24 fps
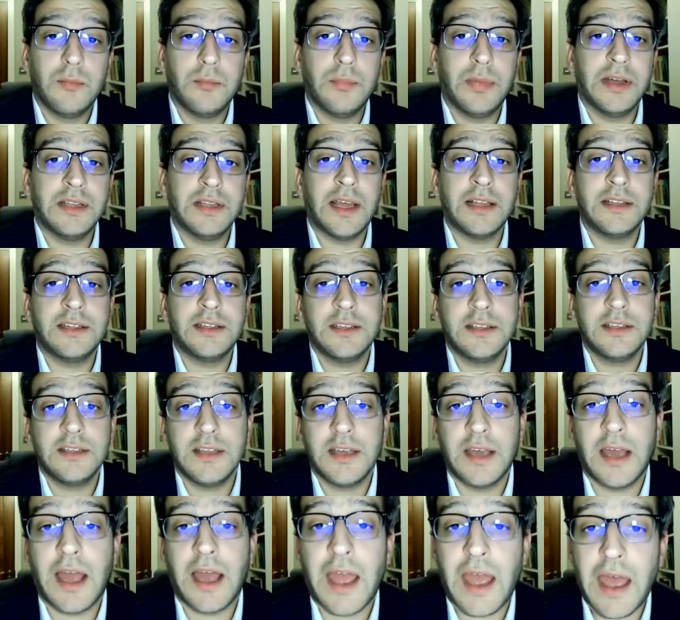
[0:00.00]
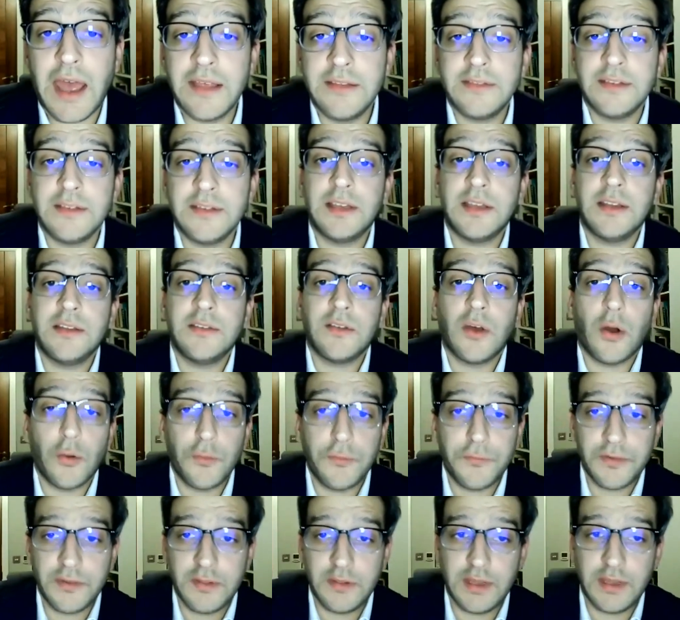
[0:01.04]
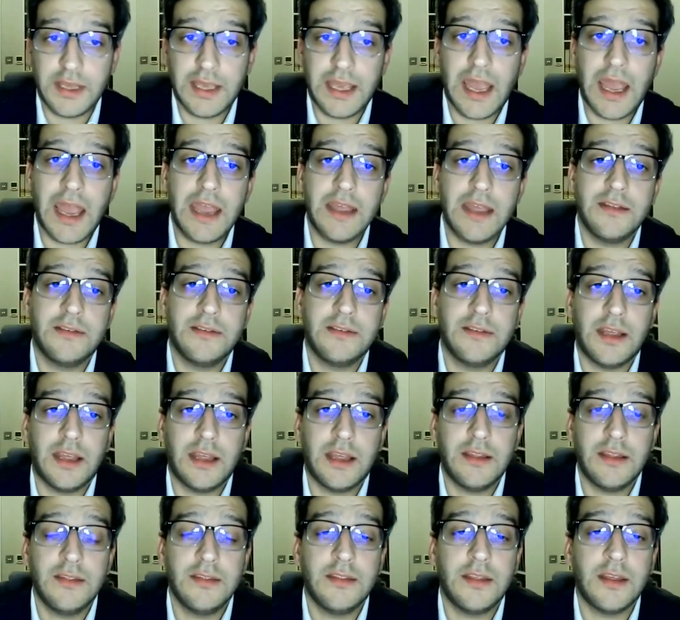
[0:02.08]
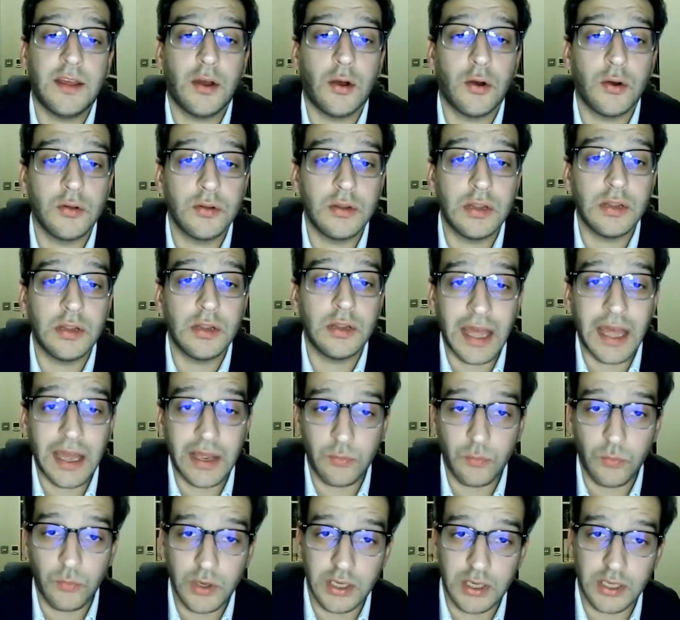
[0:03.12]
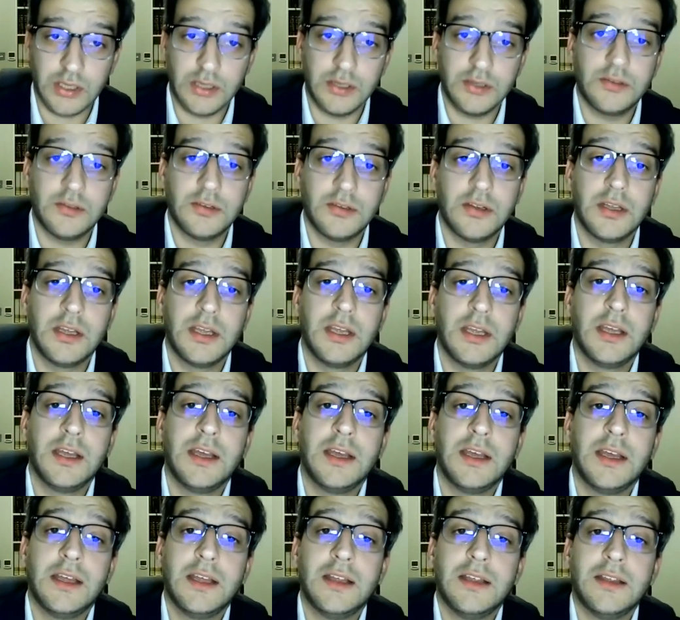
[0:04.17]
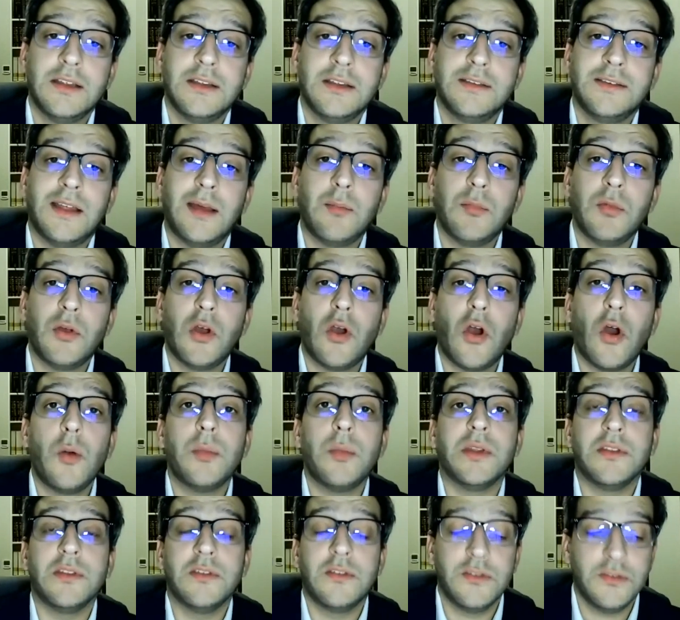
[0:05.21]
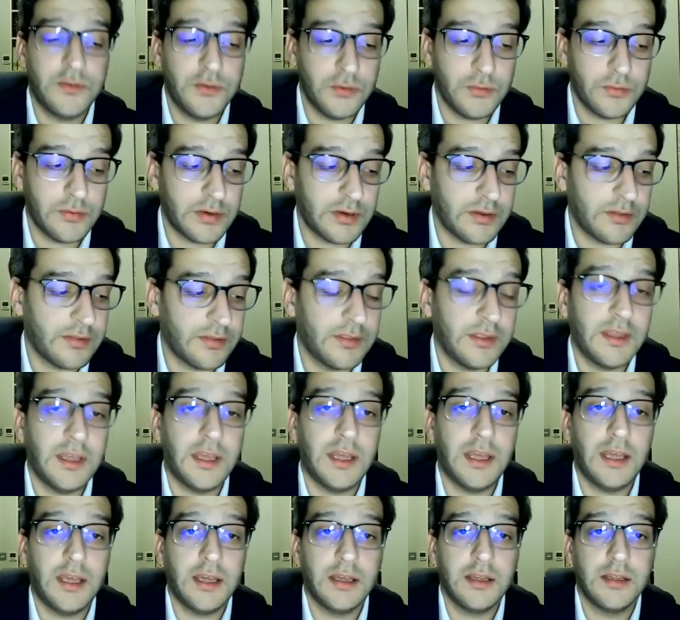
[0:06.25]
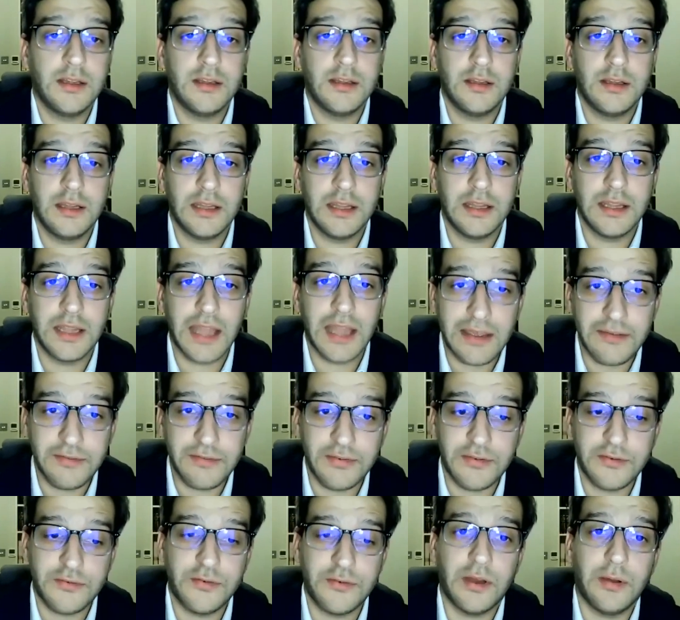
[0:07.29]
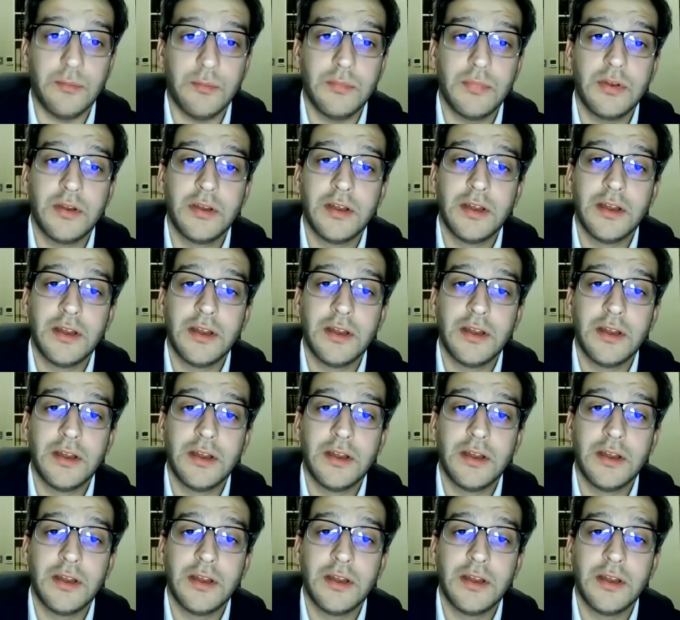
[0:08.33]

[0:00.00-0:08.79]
but as it is often the case in the online world, some comments during the live stream